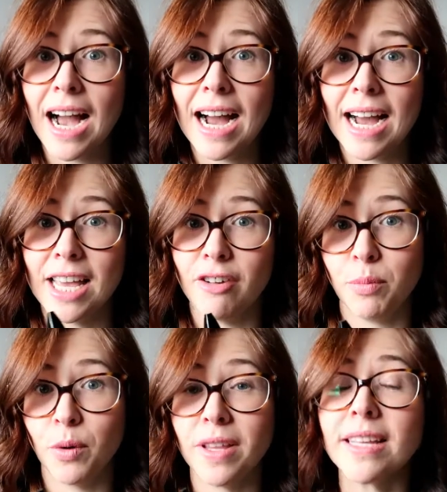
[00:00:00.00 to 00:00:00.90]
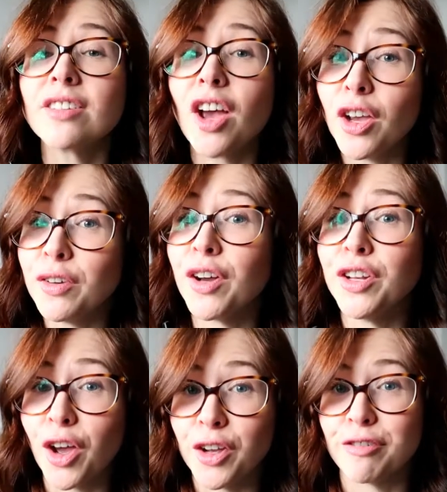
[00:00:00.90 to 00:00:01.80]
I have bought this over
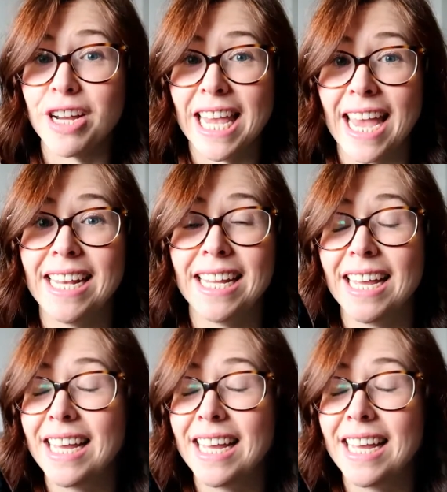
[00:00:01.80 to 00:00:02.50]
and over again.